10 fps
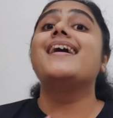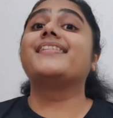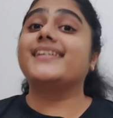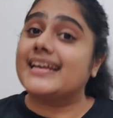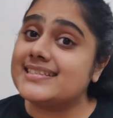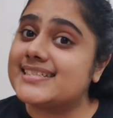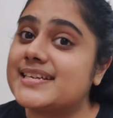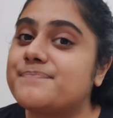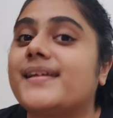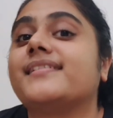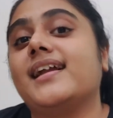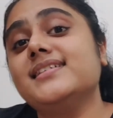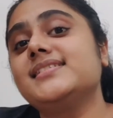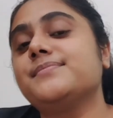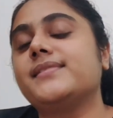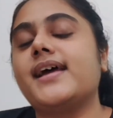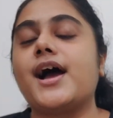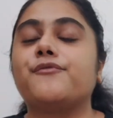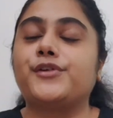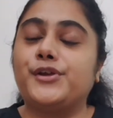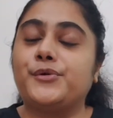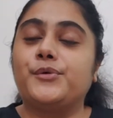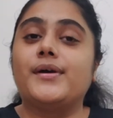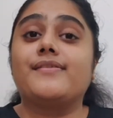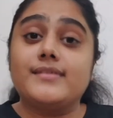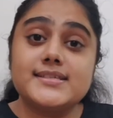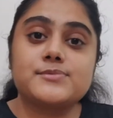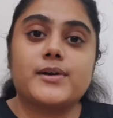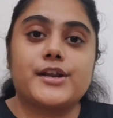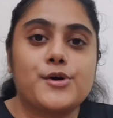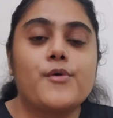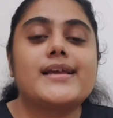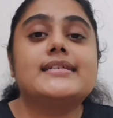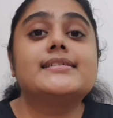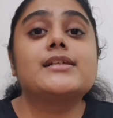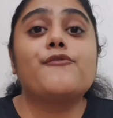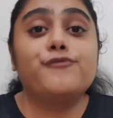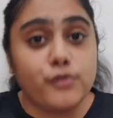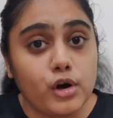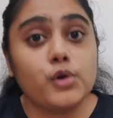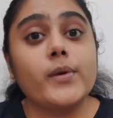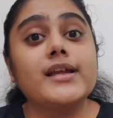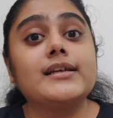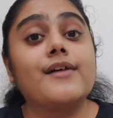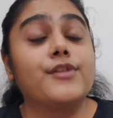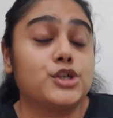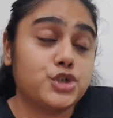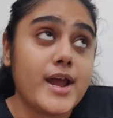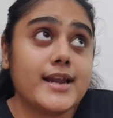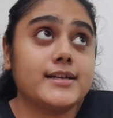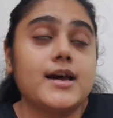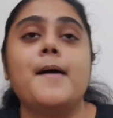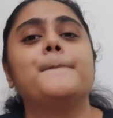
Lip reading: The next tip and the last tip that I have for you in this video is following the trend,